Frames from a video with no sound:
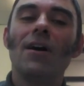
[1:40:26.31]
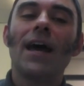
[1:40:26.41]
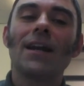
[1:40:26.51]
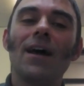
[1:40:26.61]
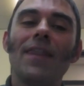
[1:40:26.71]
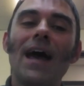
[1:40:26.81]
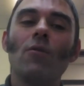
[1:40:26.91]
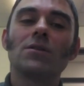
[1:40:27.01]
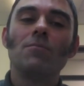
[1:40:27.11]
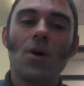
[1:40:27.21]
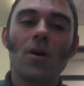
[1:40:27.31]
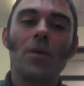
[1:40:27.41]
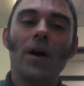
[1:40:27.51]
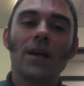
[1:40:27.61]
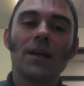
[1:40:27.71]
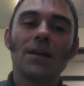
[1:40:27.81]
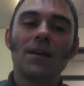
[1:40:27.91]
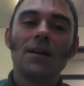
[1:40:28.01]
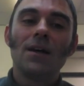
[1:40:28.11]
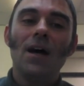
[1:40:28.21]
I had like that was a motorbike.
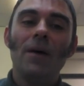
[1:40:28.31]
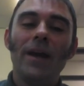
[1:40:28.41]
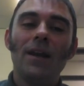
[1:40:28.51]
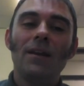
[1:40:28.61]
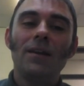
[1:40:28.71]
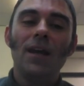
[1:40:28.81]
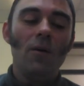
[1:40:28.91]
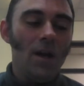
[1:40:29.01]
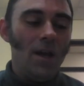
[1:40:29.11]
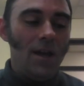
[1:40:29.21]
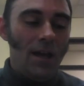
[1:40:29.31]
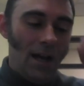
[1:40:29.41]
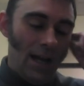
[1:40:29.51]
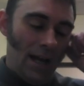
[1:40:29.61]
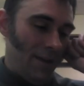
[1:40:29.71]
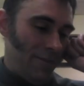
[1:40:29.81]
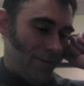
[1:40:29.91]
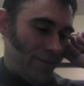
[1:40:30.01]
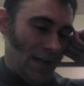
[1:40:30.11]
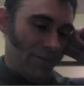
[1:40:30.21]
I mean, okay. you know, I, have
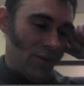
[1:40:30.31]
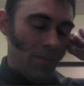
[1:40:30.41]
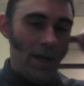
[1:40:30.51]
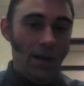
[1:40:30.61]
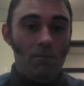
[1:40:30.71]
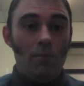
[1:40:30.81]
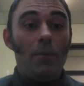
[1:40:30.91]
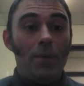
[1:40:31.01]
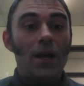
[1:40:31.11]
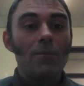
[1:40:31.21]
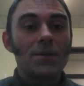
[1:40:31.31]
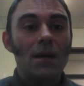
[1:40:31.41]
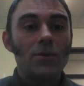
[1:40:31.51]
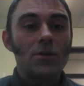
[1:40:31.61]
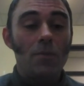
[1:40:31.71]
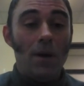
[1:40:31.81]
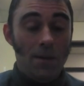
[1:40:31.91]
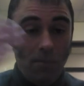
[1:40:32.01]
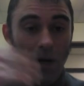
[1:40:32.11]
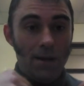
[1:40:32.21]
I've got my my pickup the same as you,
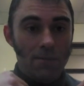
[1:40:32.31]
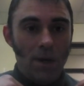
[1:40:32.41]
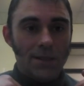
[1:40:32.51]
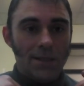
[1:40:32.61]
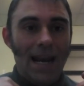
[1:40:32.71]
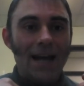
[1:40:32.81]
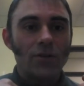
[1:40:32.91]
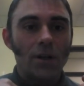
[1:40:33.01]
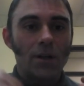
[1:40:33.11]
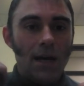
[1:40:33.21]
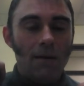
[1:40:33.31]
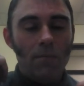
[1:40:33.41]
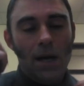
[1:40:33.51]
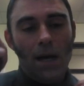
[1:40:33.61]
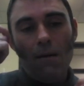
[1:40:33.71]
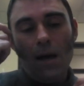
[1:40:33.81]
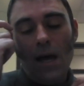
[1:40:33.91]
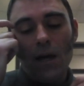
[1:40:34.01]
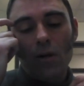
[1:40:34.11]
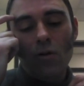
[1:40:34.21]
but my mine's the electric um, uh,
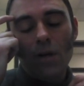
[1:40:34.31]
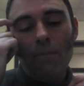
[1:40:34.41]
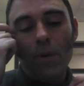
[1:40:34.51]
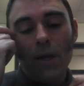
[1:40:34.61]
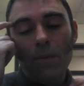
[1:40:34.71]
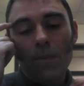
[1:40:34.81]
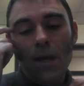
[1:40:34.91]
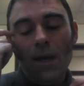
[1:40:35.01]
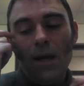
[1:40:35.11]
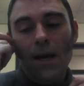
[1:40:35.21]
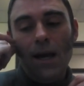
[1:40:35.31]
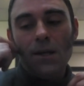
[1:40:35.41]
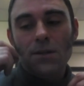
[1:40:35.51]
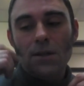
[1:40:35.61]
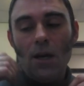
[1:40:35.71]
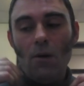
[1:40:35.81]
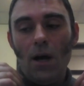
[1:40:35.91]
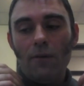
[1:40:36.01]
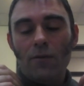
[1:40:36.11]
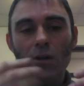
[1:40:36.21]
uh, crew cab pickup, and you know
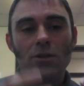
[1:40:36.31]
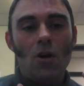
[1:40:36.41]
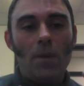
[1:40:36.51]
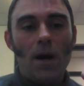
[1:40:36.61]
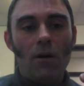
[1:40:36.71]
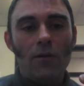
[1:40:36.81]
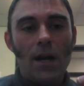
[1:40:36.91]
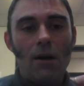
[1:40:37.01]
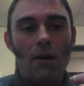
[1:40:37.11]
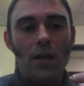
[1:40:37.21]
I've got a tow bar on there.